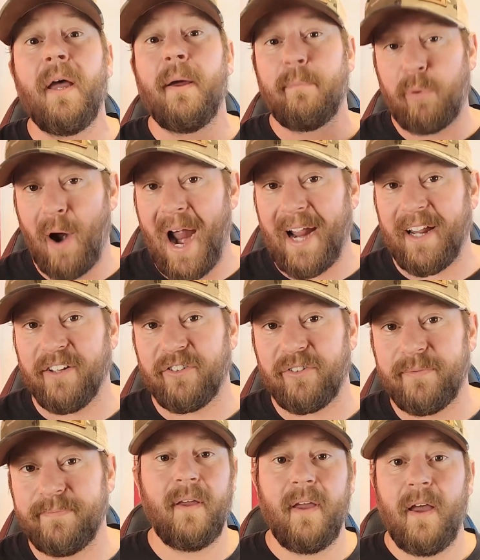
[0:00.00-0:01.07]
brackets.
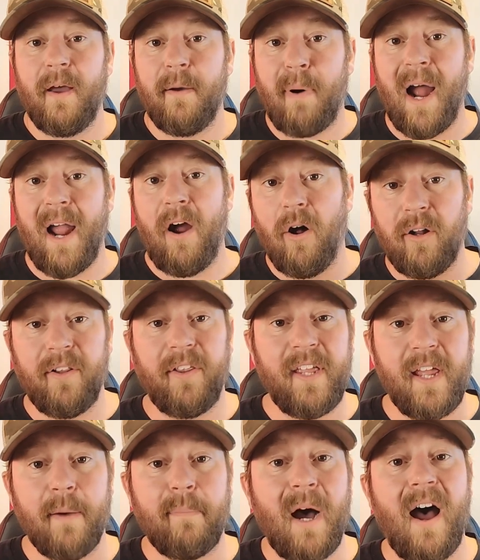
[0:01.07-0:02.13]
By all of the
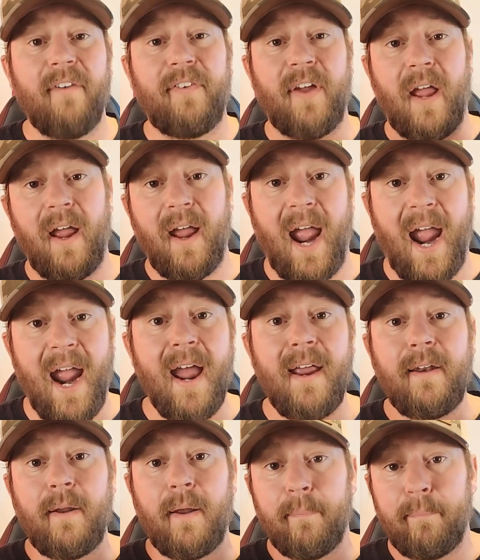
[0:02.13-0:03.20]
above
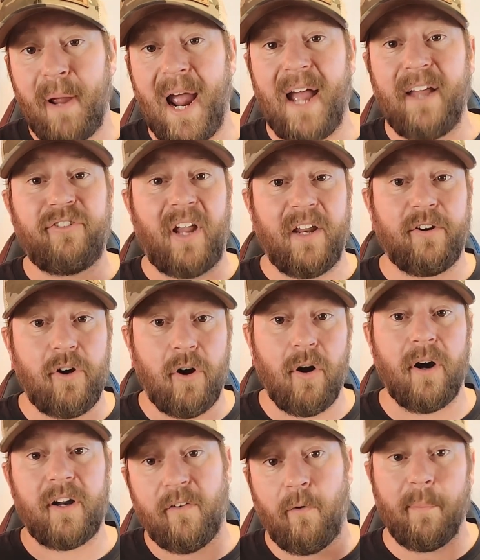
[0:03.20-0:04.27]
and past and current
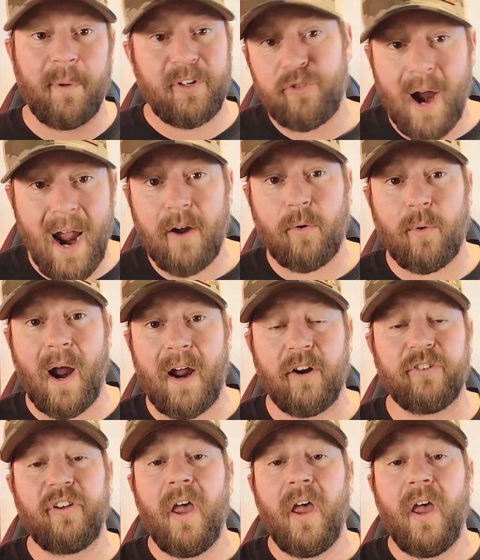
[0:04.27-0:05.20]
government track records,